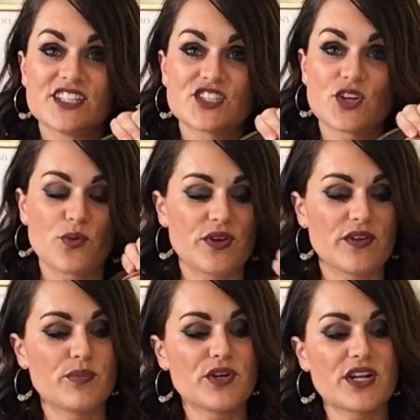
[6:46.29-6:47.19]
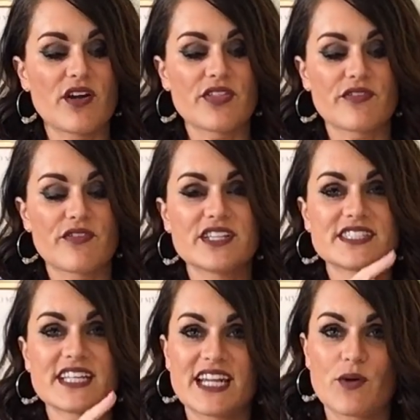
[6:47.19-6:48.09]
So we put it on the
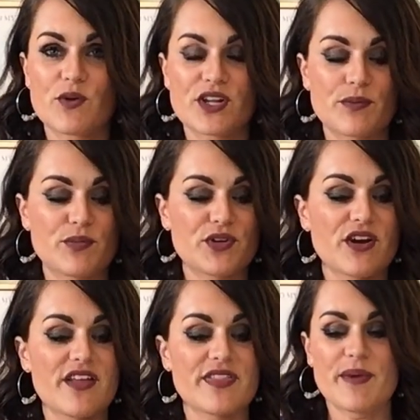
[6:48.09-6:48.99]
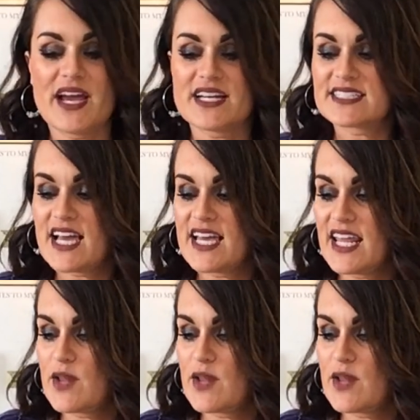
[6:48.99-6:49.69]
front side, now we're gonna put it on the back side.